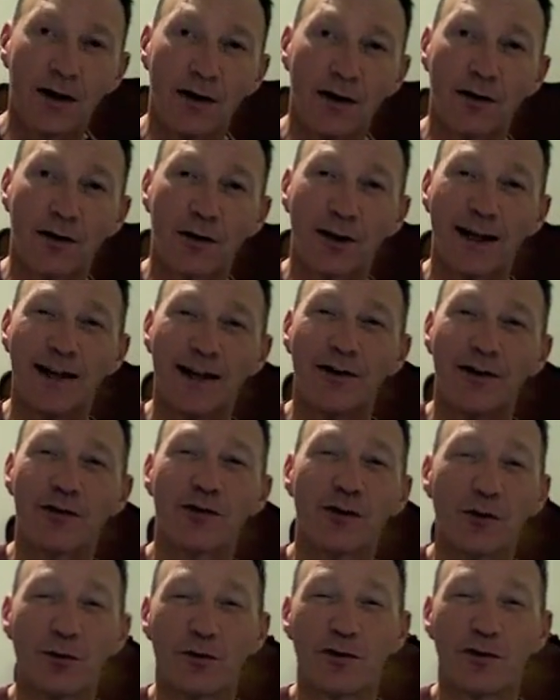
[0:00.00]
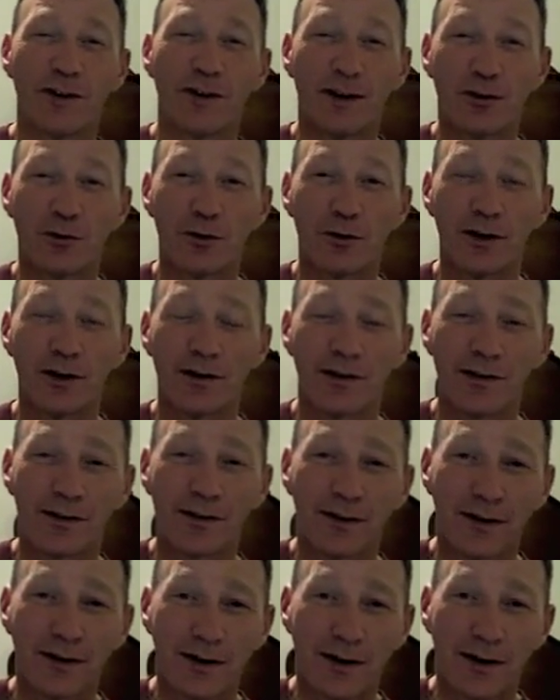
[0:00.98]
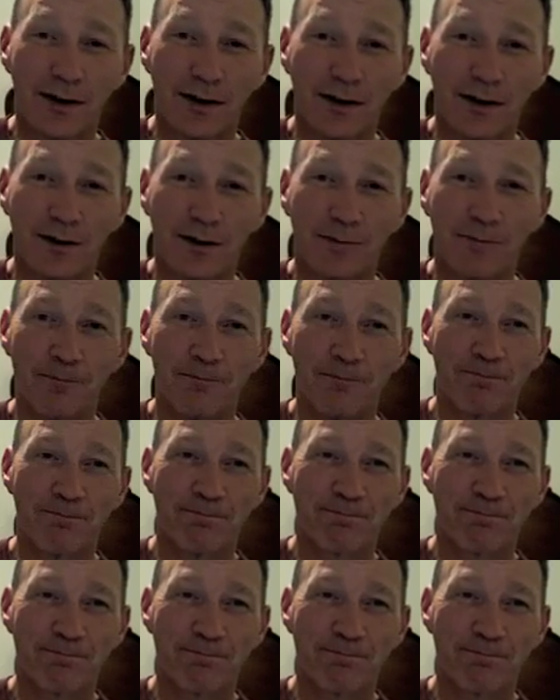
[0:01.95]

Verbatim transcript: there is no secret, um,